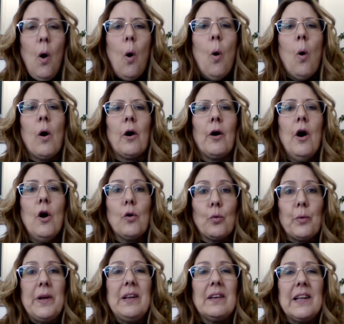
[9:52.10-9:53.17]
or
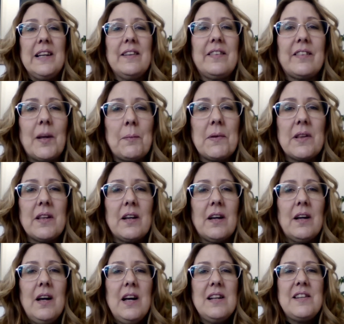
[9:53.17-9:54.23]
release some of
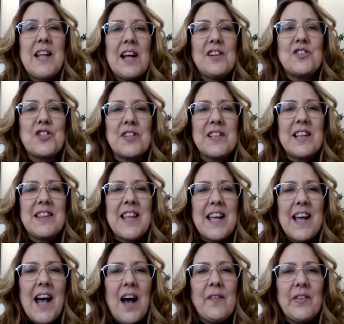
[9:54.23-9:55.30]
the tension that
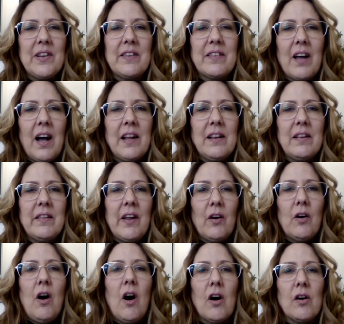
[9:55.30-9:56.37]
they have inside
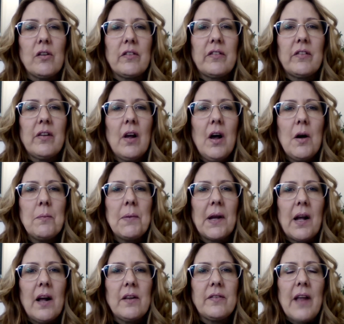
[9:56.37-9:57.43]
their hearts
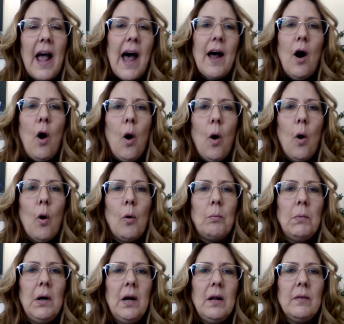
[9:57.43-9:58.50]
because at home